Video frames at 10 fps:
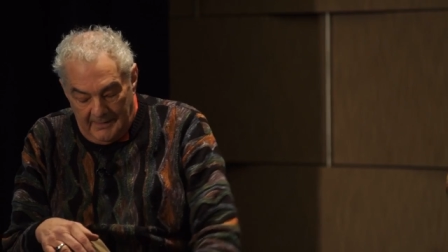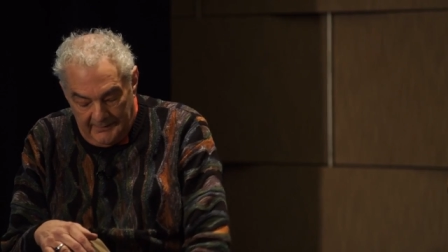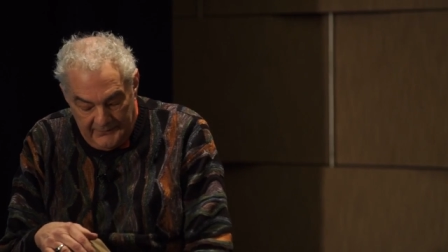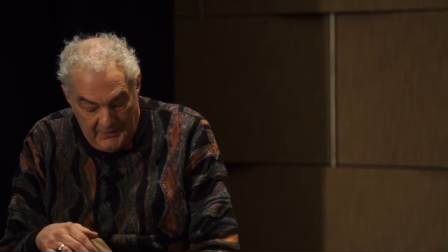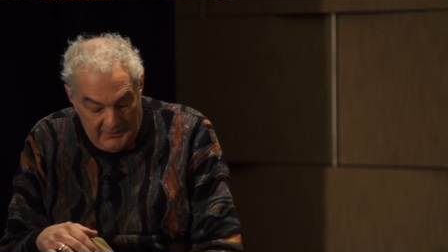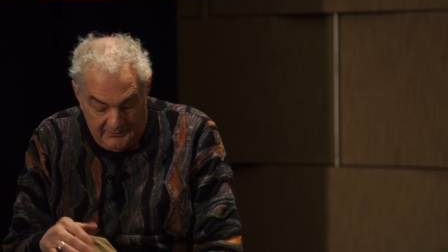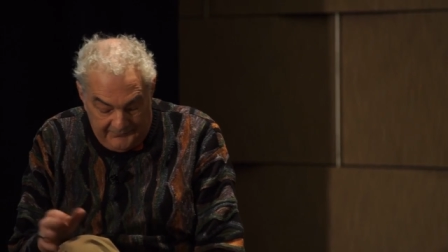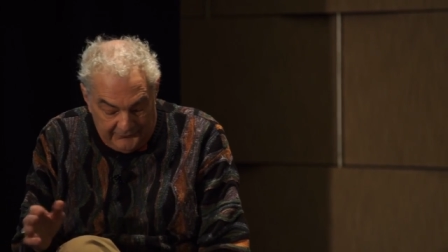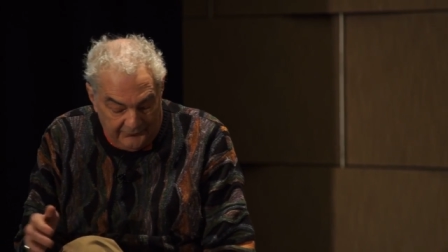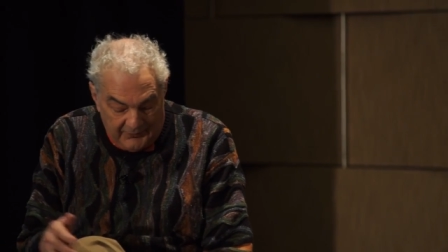Well,
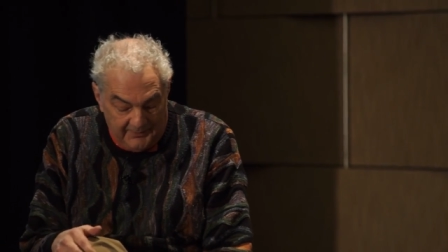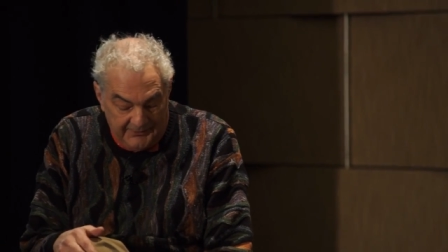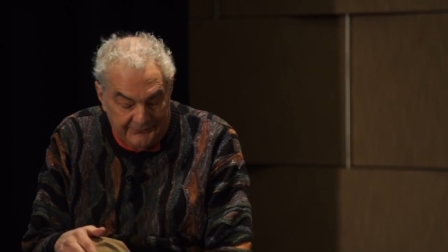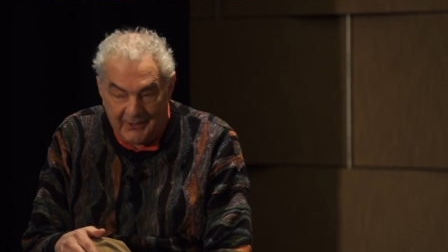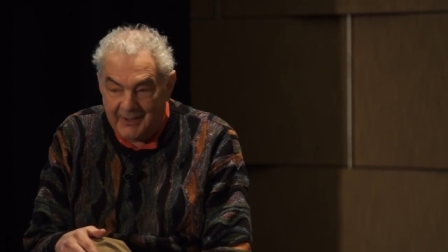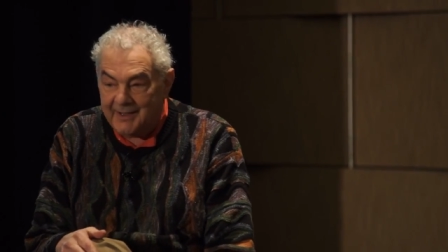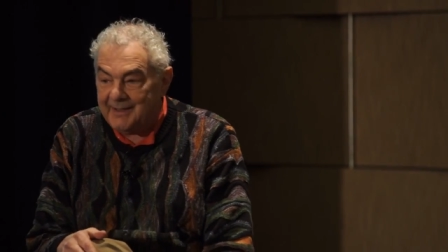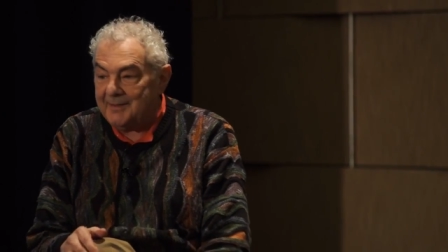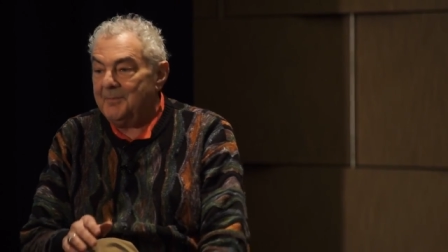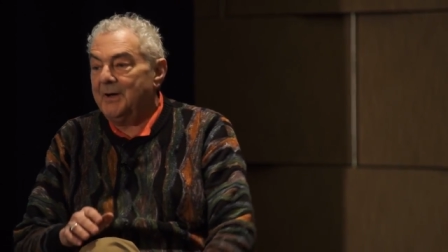first of all, let me say I
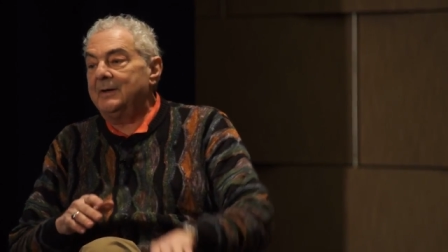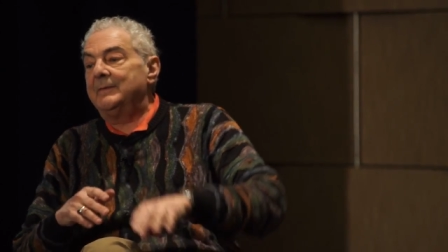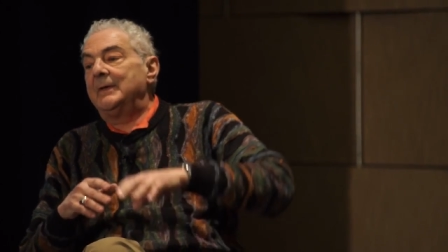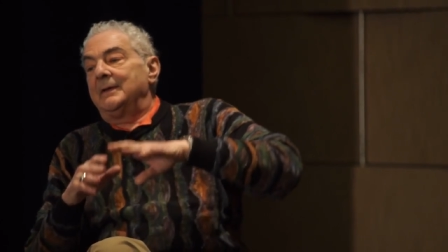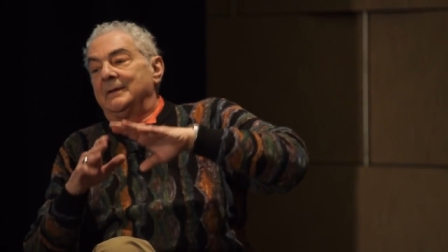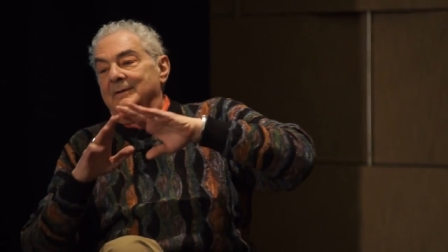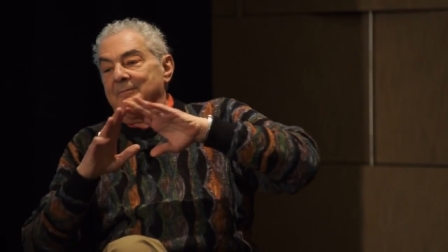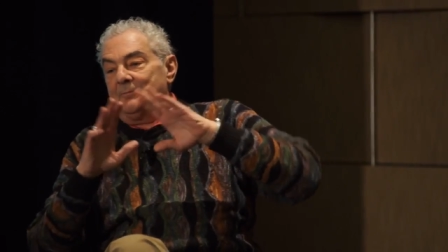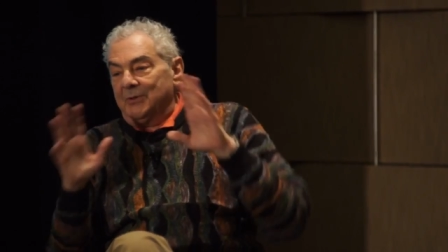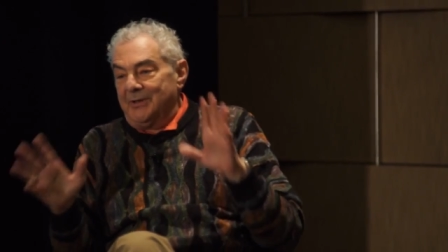am a
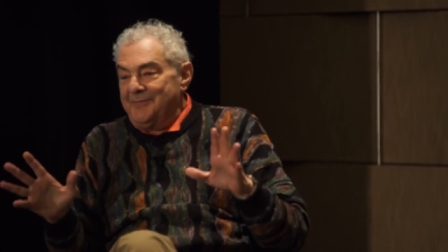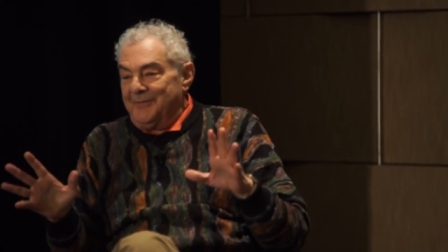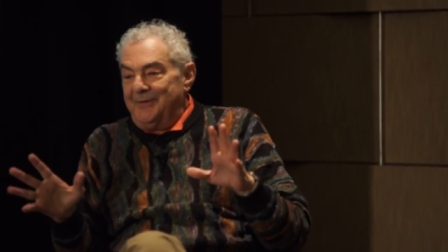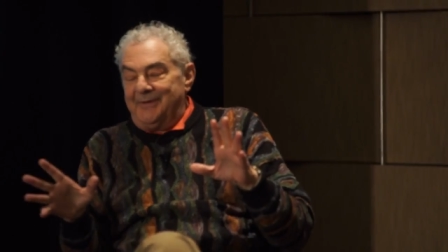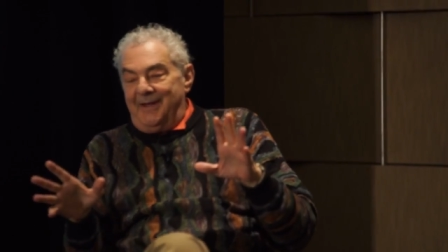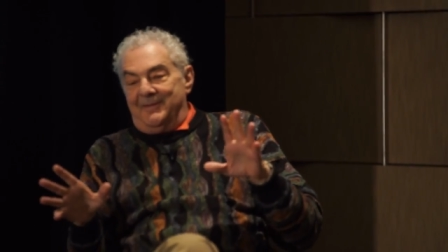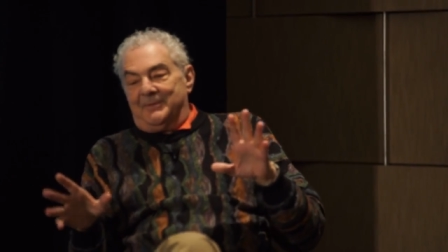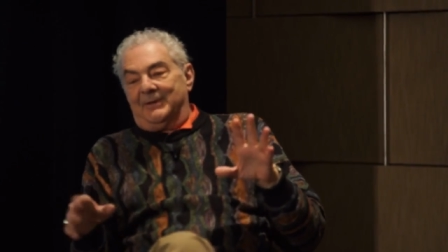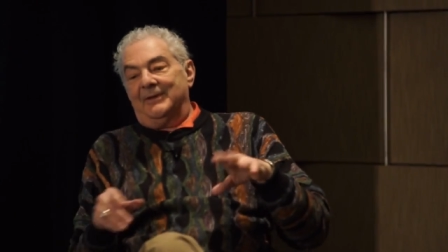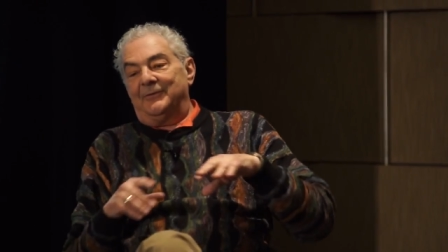believer in
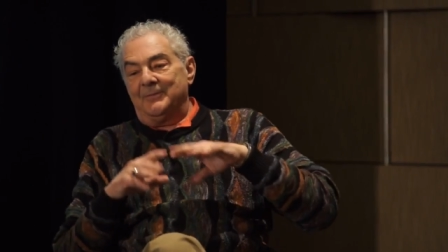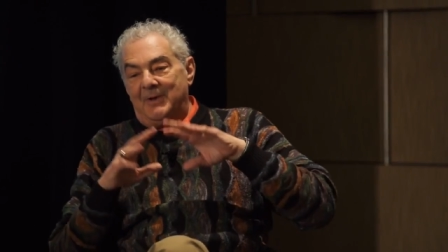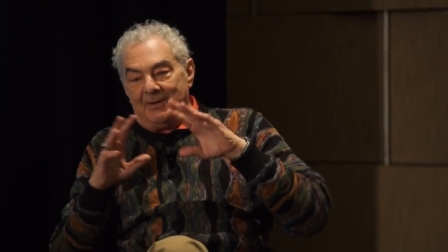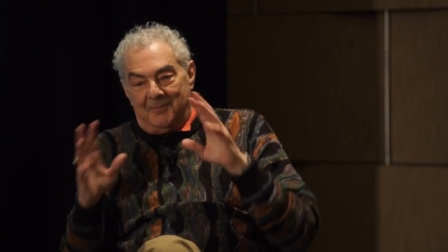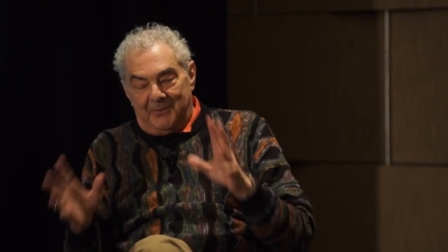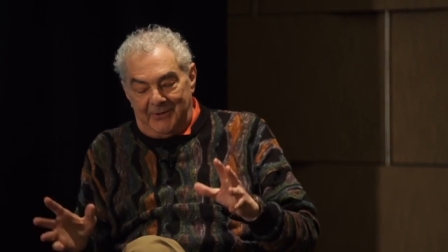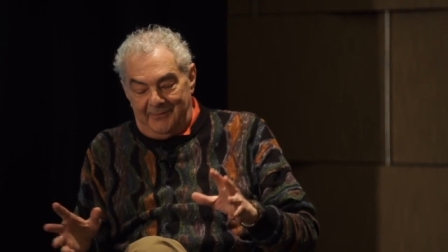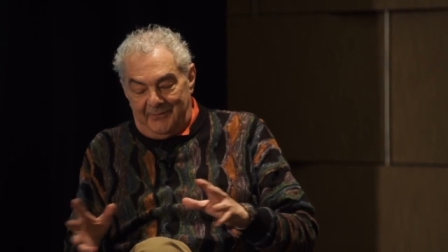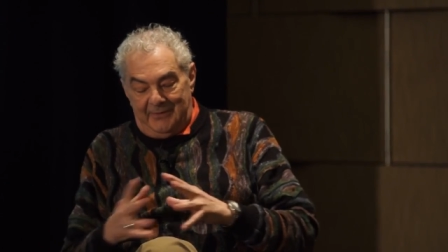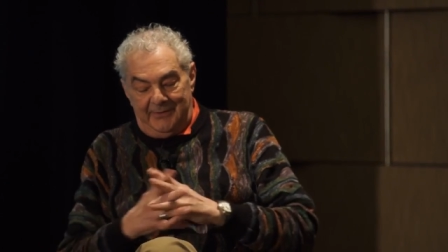capitalism. I'm a
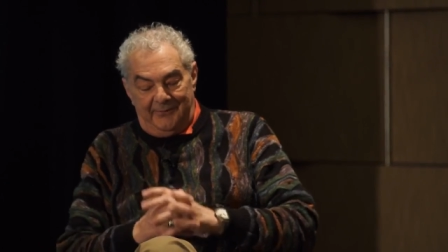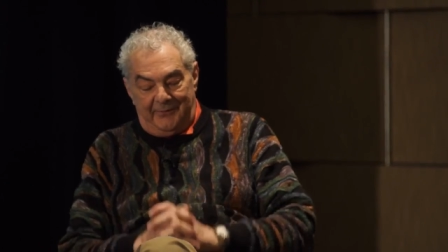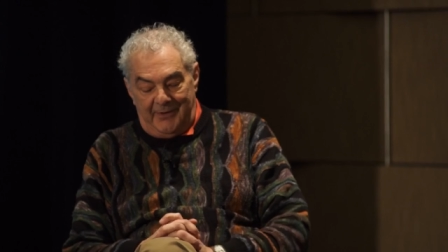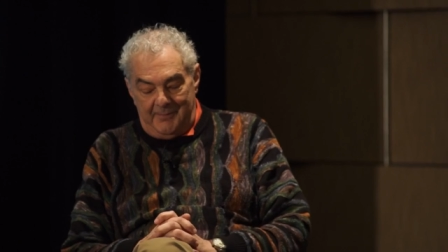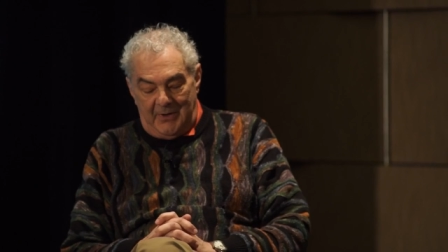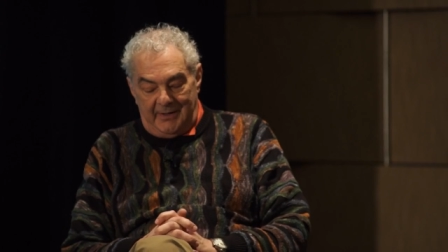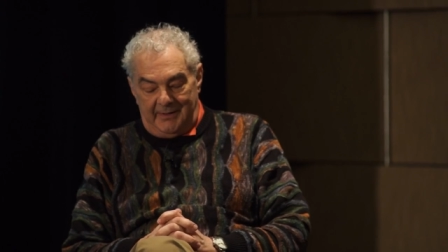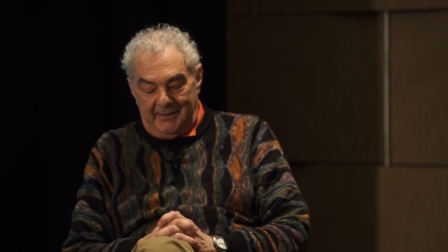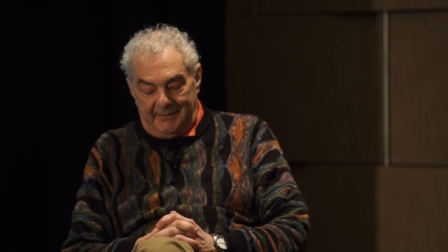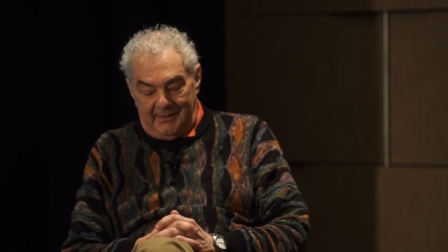believer in the free market.